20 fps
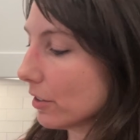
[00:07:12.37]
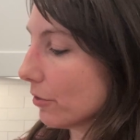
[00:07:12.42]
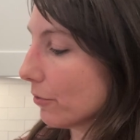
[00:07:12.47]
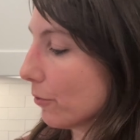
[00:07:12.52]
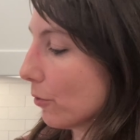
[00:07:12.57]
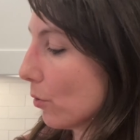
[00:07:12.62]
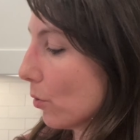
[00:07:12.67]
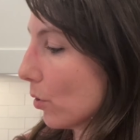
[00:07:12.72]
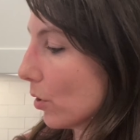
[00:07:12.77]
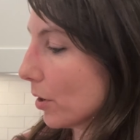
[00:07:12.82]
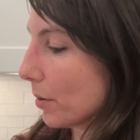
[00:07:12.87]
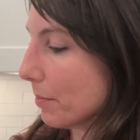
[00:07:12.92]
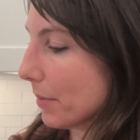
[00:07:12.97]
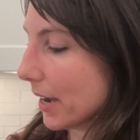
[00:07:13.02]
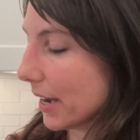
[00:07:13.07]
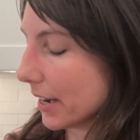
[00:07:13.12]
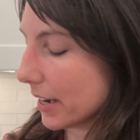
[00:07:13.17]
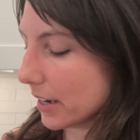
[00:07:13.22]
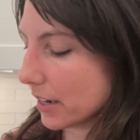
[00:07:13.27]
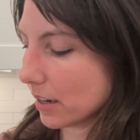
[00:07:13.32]
for
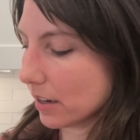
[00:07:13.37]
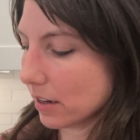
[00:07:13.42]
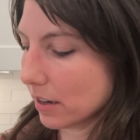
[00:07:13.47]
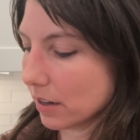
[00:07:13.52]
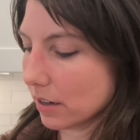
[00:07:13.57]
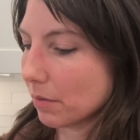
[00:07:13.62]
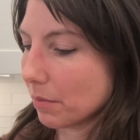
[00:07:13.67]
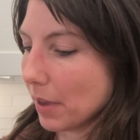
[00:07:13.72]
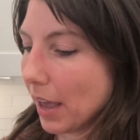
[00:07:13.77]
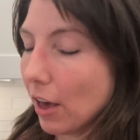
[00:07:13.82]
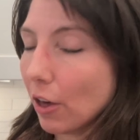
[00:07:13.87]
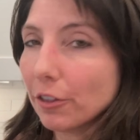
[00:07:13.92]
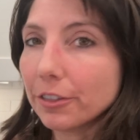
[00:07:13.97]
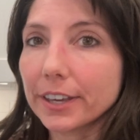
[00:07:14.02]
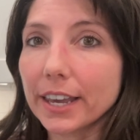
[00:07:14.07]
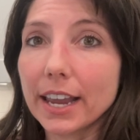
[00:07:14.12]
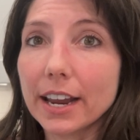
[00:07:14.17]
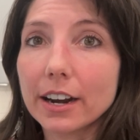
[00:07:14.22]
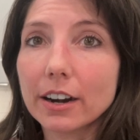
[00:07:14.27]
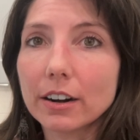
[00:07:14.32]
my health
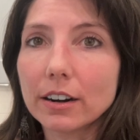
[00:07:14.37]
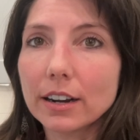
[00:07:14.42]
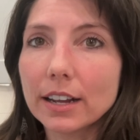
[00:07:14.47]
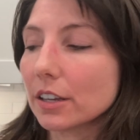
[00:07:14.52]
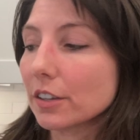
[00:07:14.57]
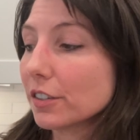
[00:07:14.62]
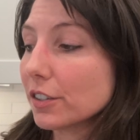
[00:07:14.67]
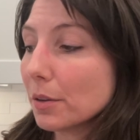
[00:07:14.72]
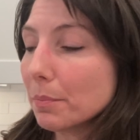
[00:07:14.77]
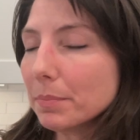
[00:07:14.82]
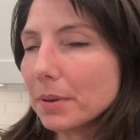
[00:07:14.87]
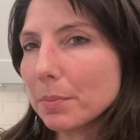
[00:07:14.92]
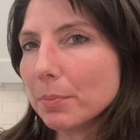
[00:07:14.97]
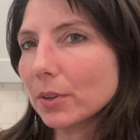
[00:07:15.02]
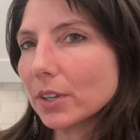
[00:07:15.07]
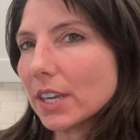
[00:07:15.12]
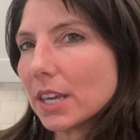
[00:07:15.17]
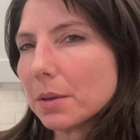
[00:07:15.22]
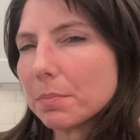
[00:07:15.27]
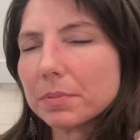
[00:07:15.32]
care. Some people
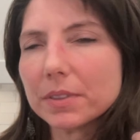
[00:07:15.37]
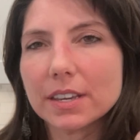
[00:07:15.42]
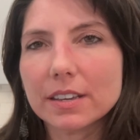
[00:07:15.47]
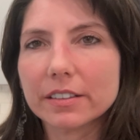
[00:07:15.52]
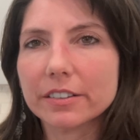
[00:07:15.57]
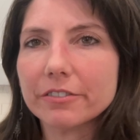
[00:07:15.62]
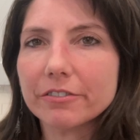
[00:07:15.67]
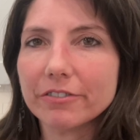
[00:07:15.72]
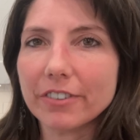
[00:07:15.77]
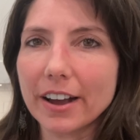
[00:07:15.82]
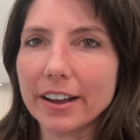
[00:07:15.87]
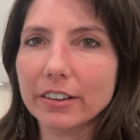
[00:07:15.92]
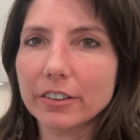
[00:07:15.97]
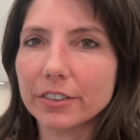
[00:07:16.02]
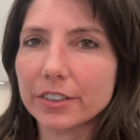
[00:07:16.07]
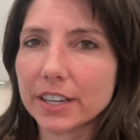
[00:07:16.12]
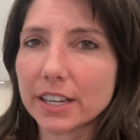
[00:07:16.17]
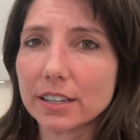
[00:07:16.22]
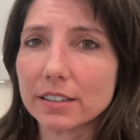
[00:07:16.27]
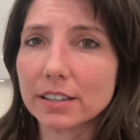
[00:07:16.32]
keep these and file
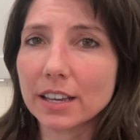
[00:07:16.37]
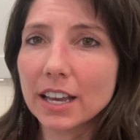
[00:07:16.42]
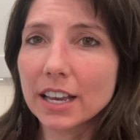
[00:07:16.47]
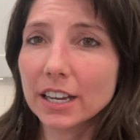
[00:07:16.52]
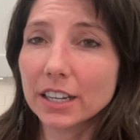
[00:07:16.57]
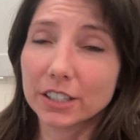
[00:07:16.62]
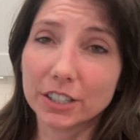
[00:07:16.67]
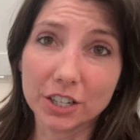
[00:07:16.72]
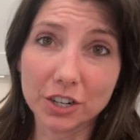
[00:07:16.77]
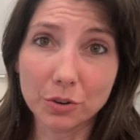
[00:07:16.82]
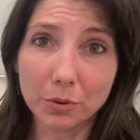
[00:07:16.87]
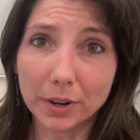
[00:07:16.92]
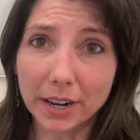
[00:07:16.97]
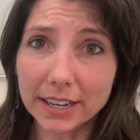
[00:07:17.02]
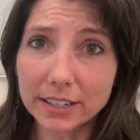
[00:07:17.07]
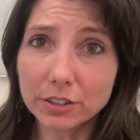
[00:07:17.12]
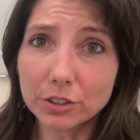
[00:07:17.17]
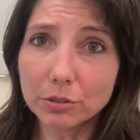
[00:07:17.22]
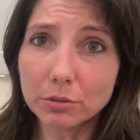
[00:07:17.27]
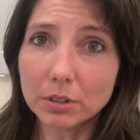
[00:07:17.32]
these. Do you know what I
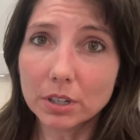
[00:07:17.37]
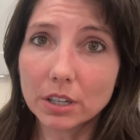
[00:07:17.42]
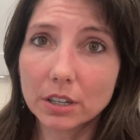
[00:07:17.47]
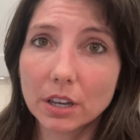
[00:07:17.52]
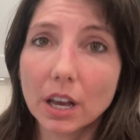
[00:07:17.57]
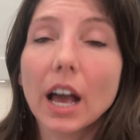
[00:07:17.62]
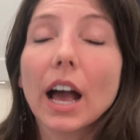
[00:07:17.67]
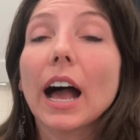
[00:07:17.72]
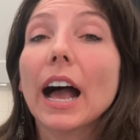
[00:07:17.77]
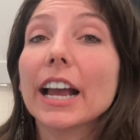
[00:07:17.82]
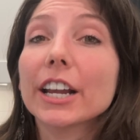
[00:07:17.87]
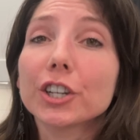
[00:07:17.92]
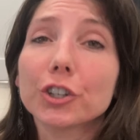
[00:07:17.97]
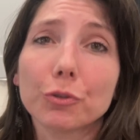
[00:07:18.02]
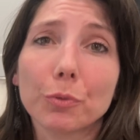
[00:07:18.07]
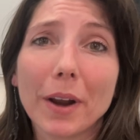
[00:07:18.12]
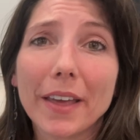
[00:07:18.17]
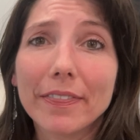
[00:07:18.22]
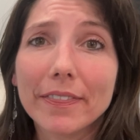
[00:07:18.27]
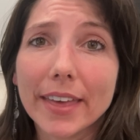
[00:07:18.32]
do? I
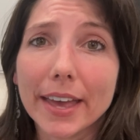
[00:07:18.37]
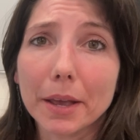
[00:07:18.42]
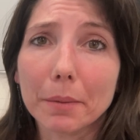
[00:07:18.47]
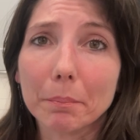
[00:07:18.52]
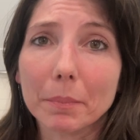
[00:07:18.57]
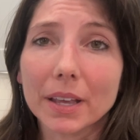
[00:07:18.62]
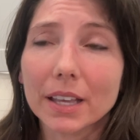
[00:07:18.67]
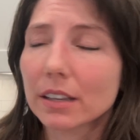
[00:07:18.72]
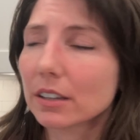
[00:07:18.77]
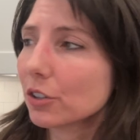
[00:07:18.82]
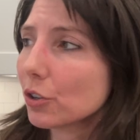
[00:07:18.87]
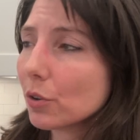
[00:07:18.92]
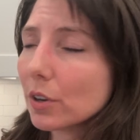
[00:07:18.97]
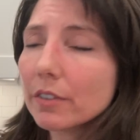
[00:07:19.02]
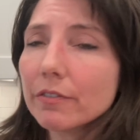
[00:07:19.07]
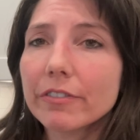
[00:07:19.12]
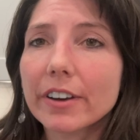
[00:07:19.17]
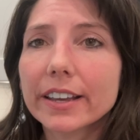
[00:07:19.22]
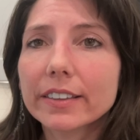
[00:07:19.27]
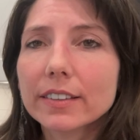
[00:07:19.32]
shred them. You can
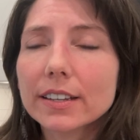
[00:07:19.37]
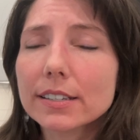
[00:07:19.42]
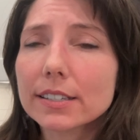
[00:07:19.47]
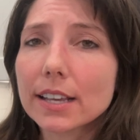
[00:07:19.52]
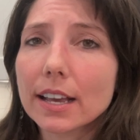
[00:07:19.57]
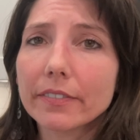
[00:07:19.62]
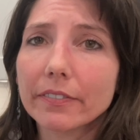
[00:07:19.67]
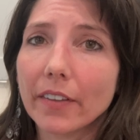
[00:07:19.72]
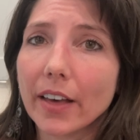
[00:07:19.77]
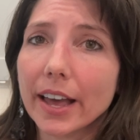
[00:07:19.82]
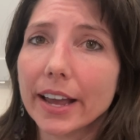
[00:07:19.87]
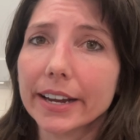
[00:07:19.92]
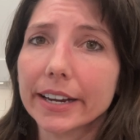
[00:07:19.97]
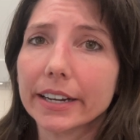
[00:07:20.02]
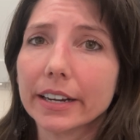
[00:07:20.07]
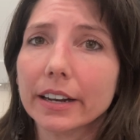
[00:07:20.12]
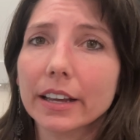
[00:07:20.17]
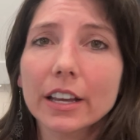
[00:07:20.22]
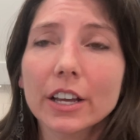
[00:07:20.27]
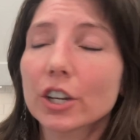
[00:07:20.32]
find this
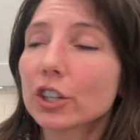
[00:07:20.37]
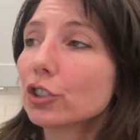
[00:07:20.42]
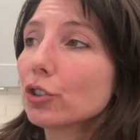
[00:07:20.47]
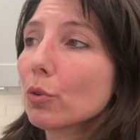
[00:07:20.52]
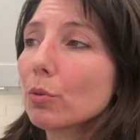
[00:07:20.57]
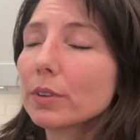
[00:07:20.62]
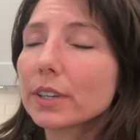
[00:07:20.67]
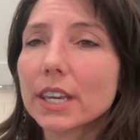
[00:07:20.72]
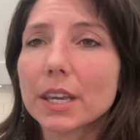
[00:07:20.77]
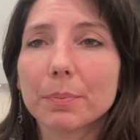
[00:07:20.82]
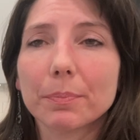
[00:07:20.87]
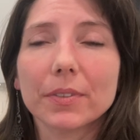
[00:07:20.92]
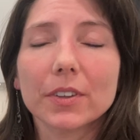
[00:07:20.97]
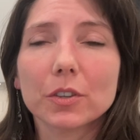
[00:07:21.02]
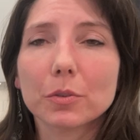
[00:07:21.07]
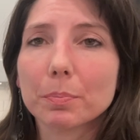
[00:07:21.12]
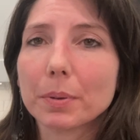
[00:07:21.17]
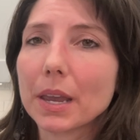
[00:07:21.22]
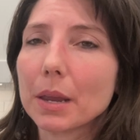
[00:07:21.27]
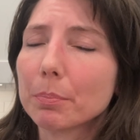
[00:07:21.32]
online. Don't keep this
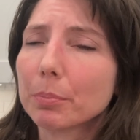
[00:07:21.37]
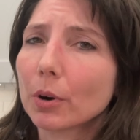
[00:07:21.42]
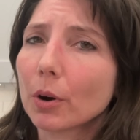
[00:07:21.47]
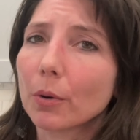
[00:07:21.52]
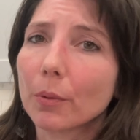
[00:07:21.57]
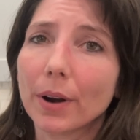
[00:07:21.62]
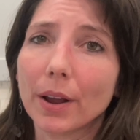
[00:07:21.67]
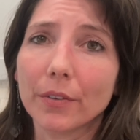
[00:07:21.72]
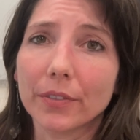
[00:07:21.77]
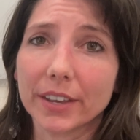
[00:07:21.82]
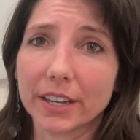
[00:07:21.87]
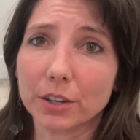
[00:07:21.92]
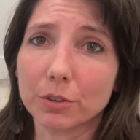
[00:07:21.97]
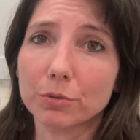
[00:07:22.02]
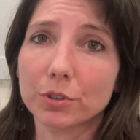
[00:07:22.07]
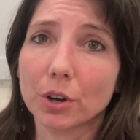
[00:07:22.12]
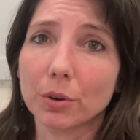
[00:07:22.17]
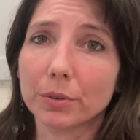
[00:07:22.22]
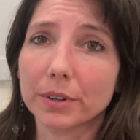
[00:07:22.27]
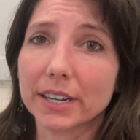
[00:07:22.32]
paper around that you
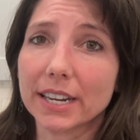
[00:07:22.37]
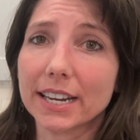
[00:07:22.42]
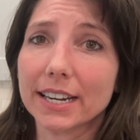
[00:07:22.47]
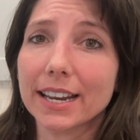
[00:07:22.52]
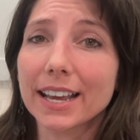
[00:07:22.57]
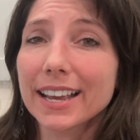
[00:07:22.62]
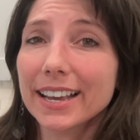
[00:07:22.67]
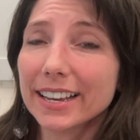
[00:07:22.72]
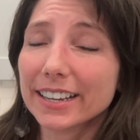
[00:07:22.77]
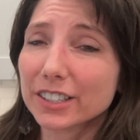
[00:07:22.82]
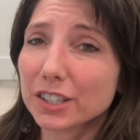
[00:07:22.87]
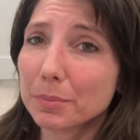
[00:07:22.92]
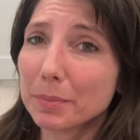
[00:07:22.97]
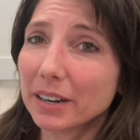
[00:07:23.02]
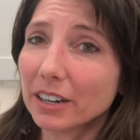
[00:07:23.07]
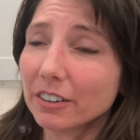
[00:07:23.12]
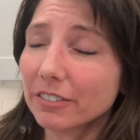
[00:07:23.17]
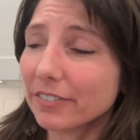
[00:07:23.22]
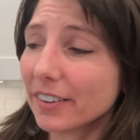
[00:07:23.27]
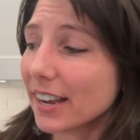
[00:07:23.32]
don't need. As a
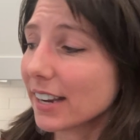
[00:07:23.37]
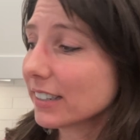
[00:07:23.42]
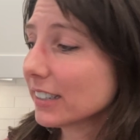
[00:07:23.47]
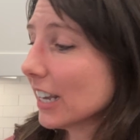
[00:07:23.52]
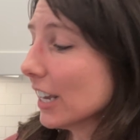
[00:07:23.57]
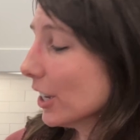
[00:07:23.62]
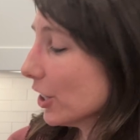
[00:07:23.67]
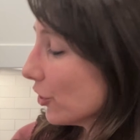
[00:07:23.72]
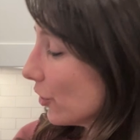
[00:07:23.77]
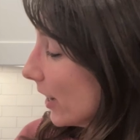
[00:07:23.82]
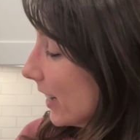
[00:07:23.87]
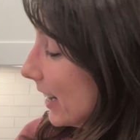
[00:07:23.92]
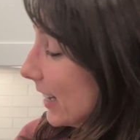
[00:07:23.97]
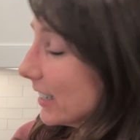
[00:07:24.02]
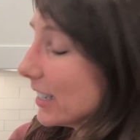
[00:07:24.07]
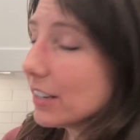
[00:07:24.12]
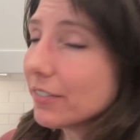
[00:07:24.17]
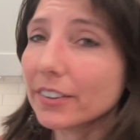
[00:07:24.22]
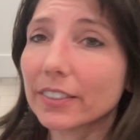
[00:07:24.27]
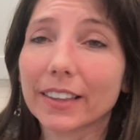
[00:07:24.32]
matter of fact, try not
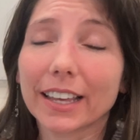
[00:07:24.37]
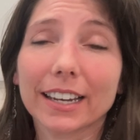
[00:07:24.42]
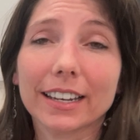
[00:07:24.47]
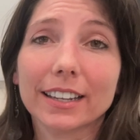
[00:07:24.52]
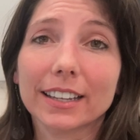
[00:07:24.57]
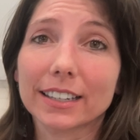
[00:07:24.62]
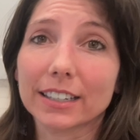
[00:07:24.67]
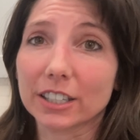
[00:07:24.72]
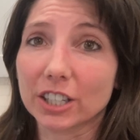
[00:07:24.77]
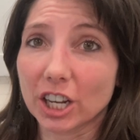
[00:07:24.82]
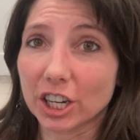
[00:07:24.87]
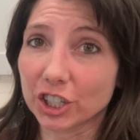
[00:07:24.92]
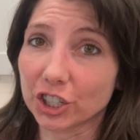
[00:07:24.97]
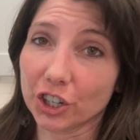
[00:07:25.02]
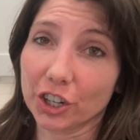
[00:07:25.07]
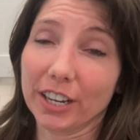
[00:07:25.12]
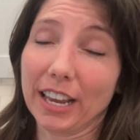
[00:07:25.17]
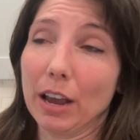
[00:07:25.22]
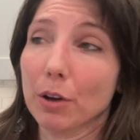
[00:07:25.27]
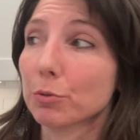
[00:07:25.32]
to even let it touch your
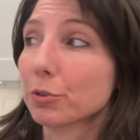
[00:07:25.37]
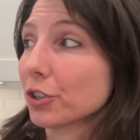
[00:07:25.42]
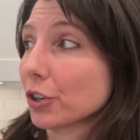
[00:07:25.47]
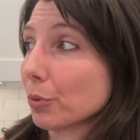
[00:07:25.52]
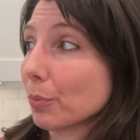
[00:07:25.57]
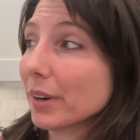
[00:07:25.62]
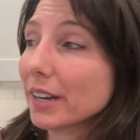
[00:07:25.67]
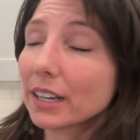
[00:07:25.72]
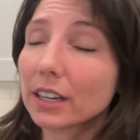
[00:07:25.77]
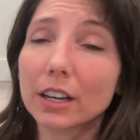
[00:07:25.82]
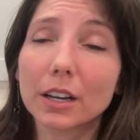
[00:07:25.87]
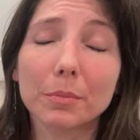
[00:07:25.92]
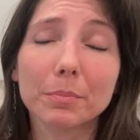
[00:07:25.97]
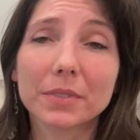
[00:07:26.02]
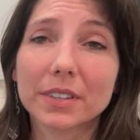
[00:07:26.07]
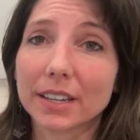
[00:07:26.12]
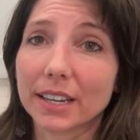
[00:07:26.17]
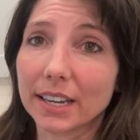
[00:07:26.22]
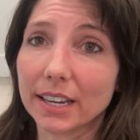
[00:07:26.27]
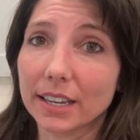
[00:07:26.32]
counter. When it comes
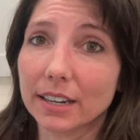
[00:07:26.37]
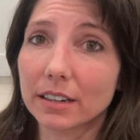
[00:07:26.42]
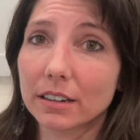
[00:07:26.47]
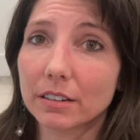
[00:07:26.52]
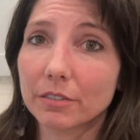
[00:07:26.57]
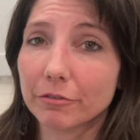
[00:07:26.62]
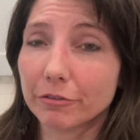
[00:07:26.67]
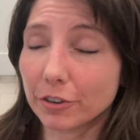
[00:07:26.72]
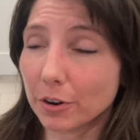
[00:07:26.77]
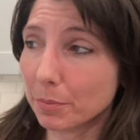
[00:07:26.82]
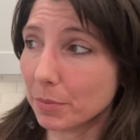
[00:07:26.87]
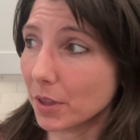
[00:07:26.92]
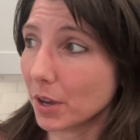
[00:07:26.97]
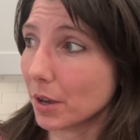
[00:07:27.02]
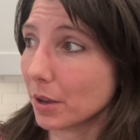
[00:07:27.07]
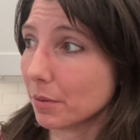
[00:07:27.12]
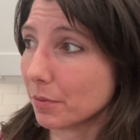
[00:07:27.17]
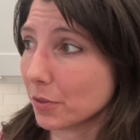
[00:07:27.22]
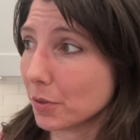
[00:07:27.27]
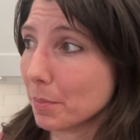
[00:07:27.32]
in from
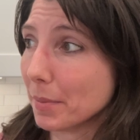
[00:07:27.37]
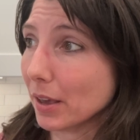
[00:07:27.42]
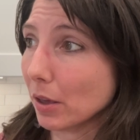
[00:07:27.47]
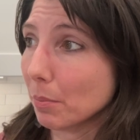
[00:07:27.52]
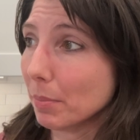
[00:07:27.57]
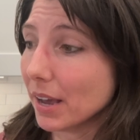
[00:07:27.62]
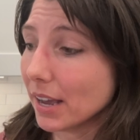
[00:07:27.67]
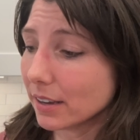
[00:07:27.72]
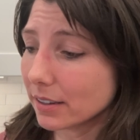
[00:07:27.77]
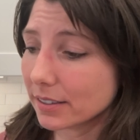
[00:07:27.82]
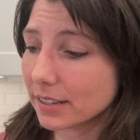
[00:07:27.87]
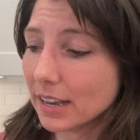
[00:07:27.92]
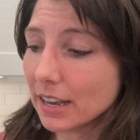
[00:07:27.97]
the mailbox,